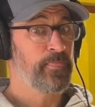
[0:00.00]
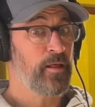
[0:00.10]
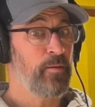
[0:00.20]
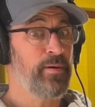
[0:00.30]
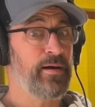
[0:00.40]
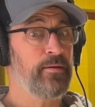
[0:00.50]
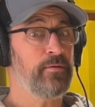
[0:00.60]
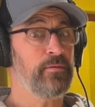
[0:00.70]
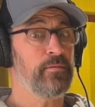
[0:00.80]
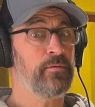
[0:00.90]
about
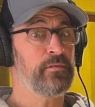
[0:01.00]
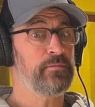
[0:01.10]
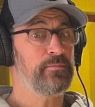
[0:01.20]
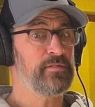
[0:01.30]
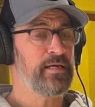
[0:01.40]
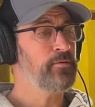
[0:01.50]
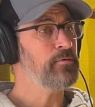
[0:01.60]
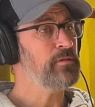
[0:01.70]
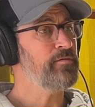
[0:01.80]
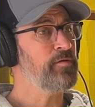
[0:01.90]
uh, 10 or
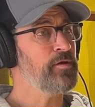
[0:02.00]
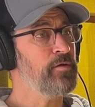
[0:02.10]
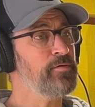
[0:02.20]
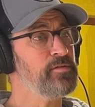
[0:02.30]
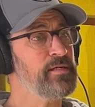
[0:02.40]
11 years, I